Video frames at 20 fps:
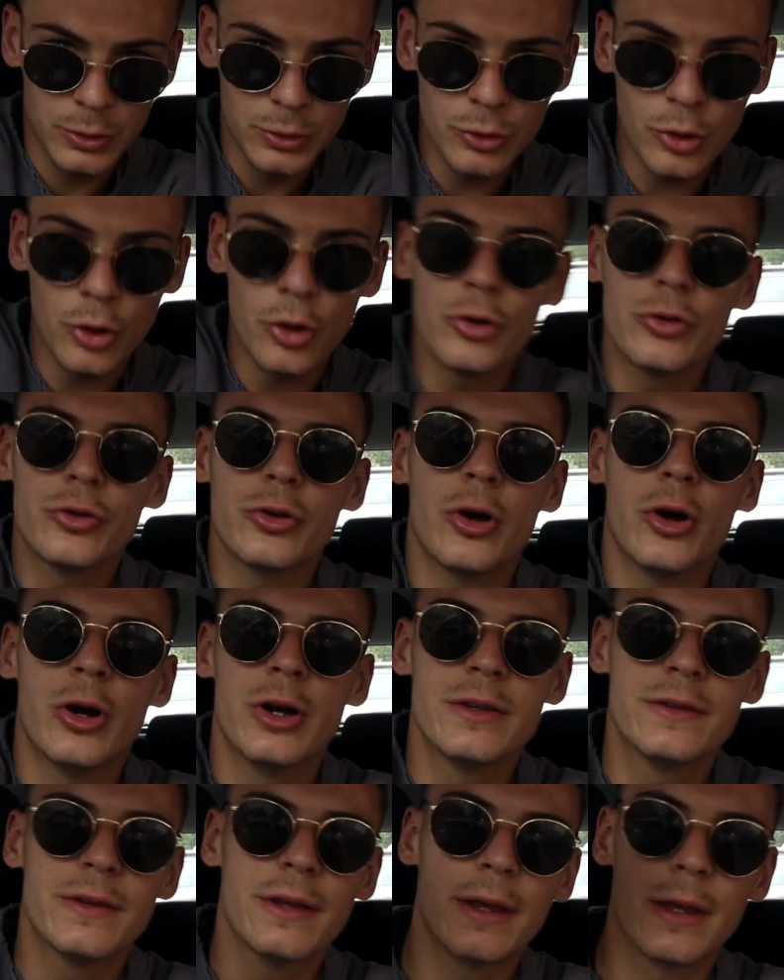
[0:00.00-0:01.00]
Not
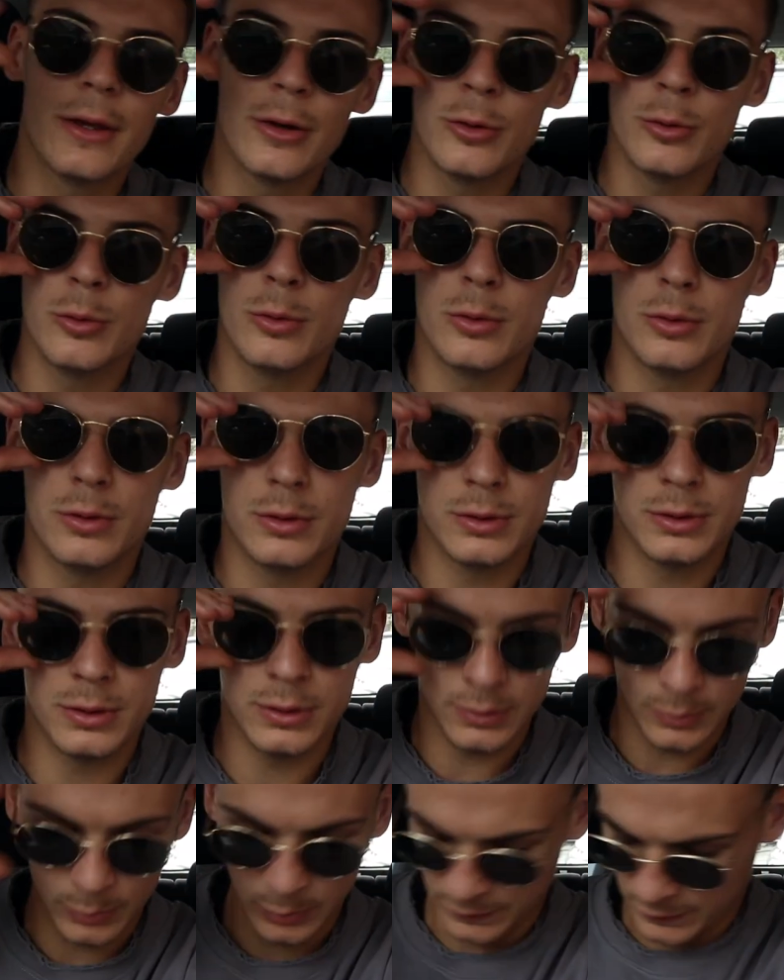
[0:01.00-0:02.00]
ideal.
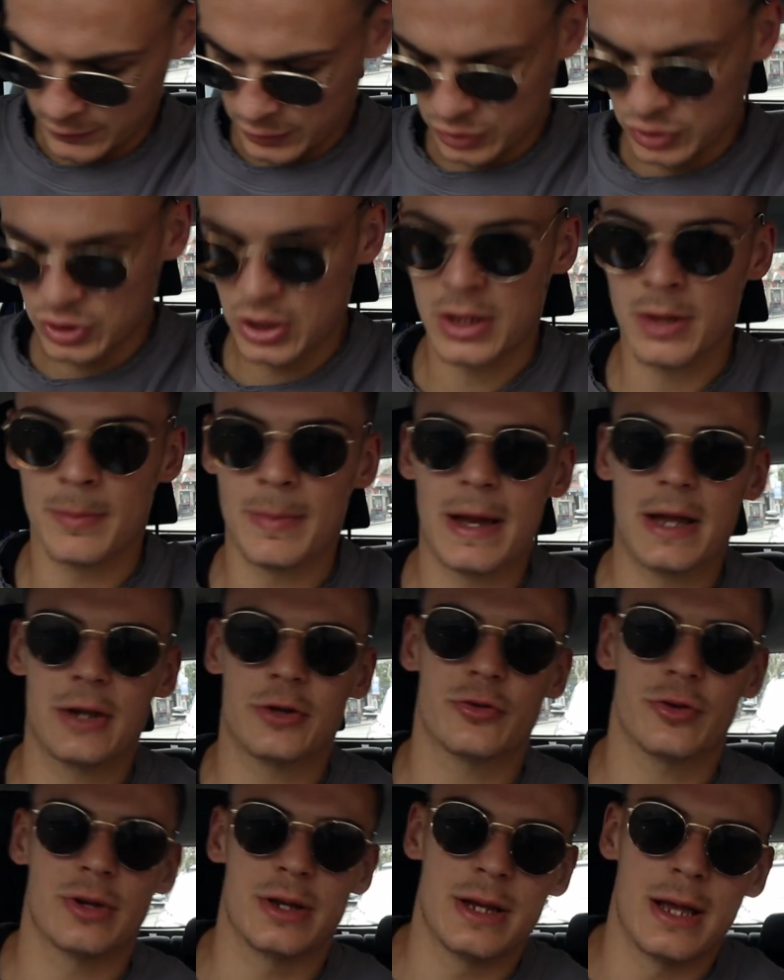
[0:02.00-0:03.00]
We've just checked the
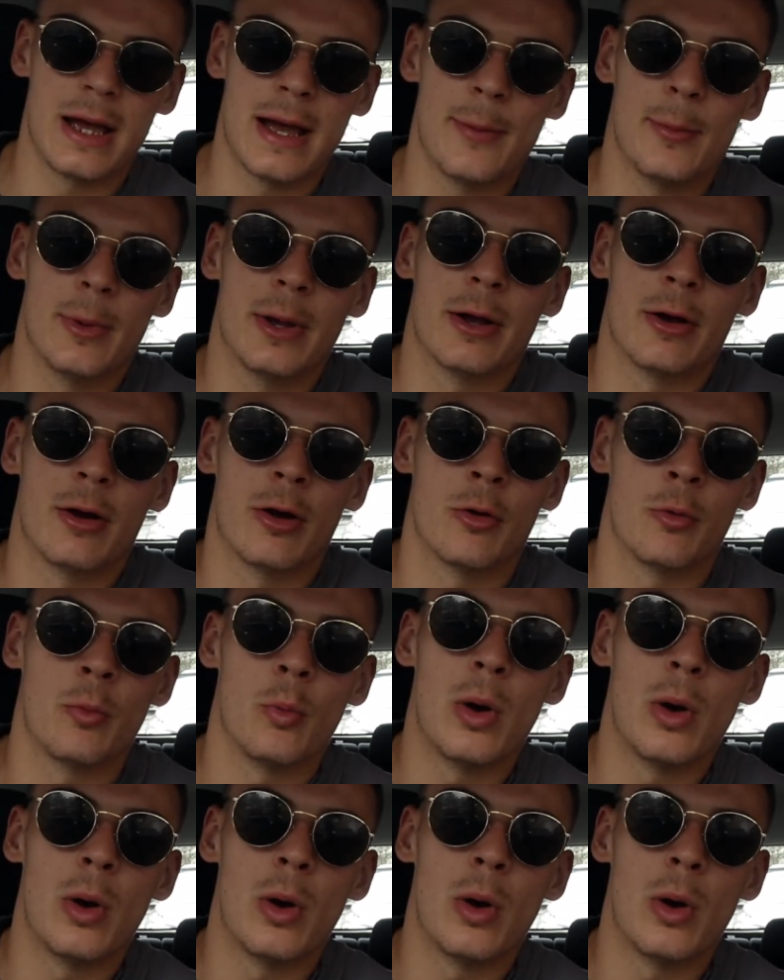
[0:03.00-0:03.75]
battery and we are on